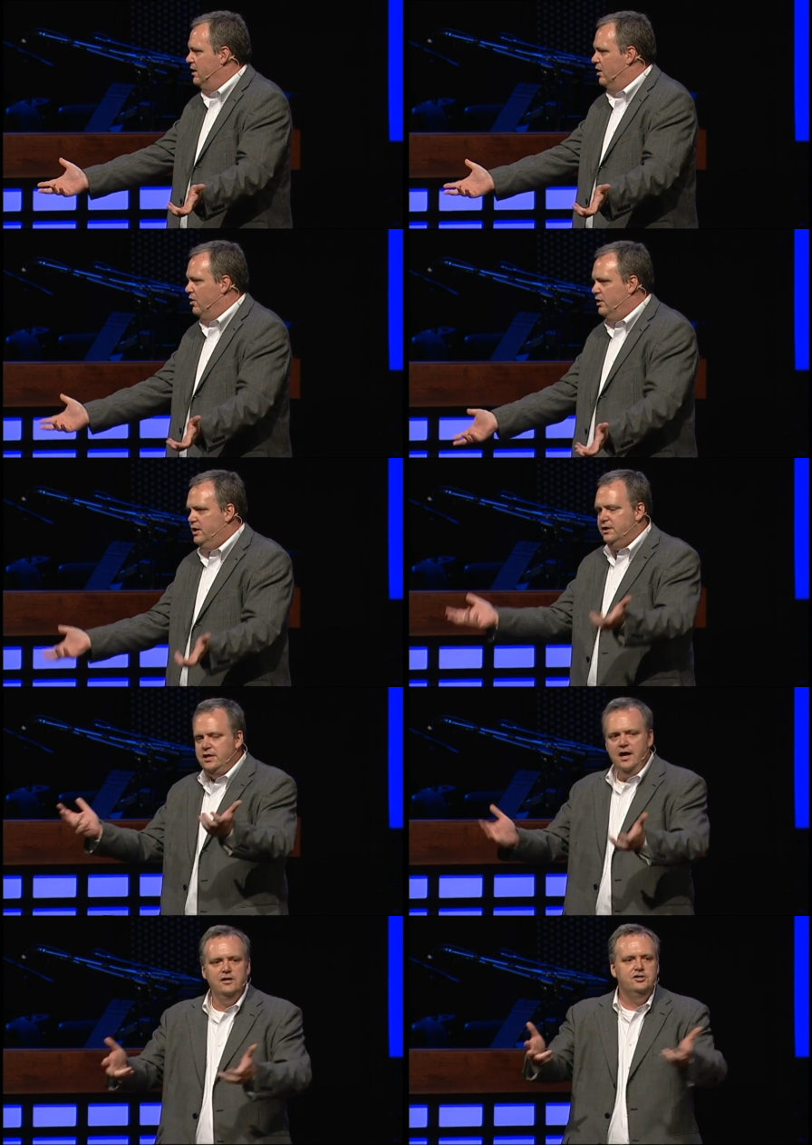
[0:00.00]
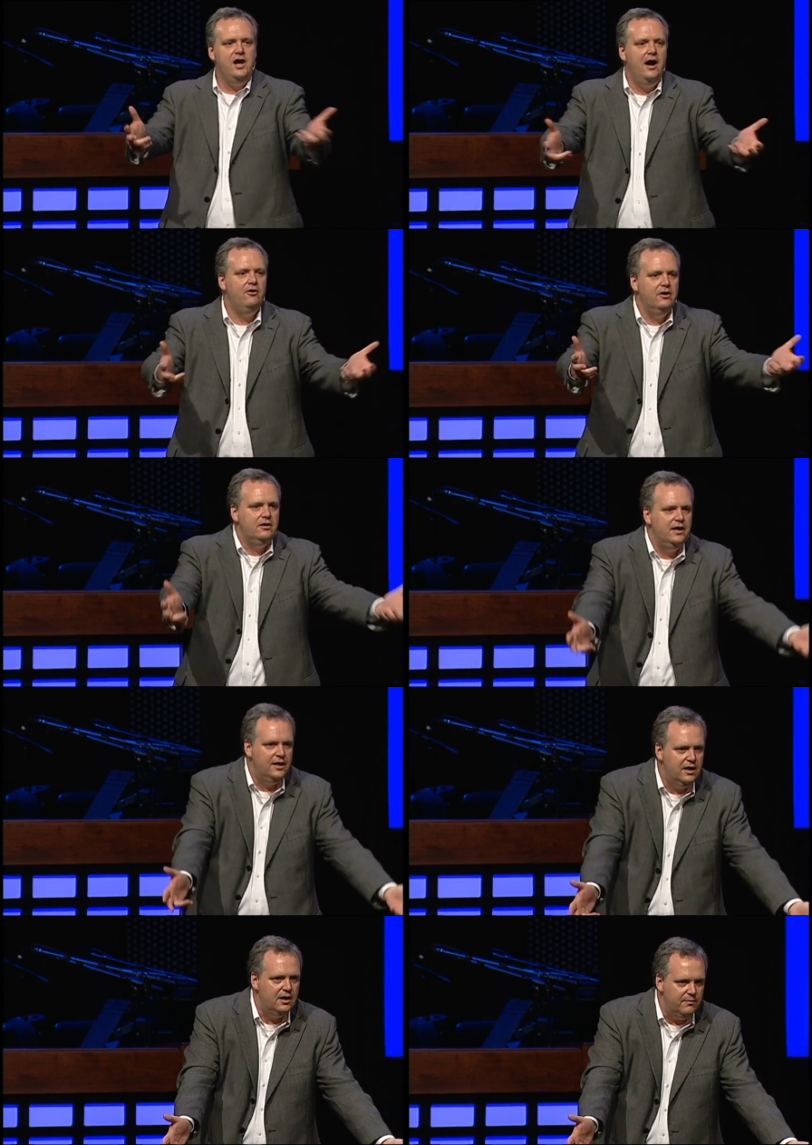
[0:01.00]
Or do you take a shower to clean
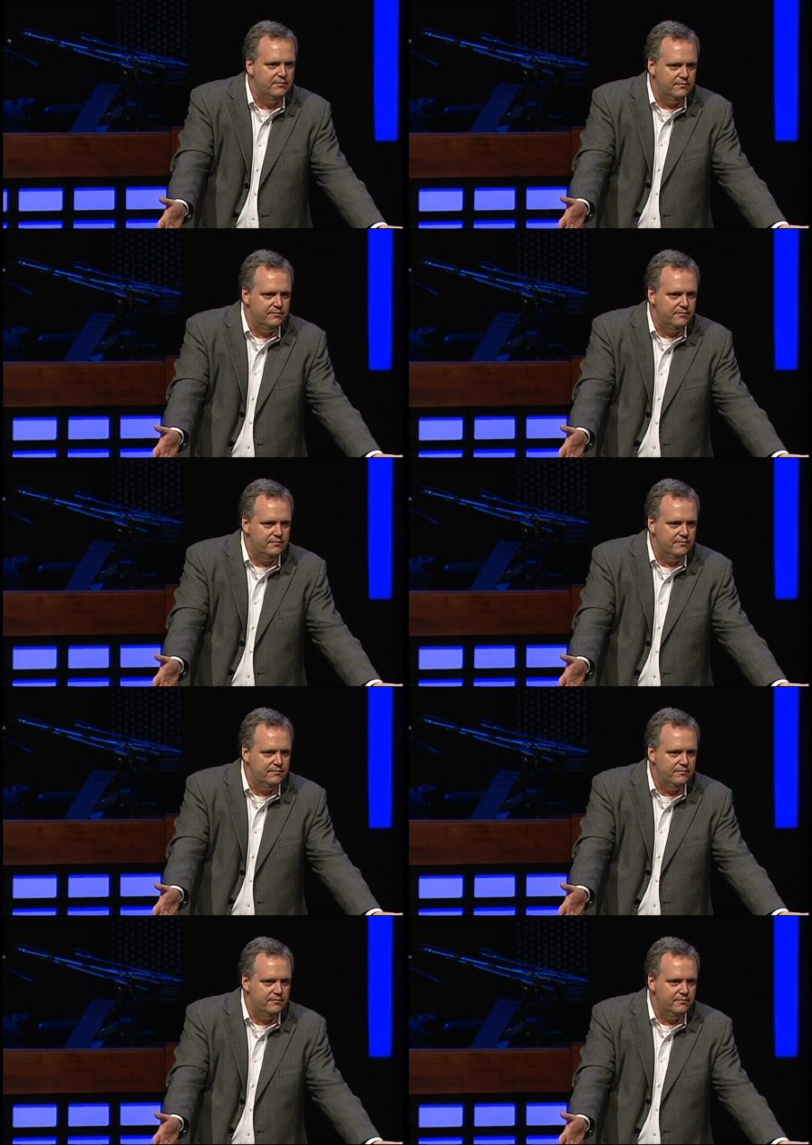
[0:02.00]
up?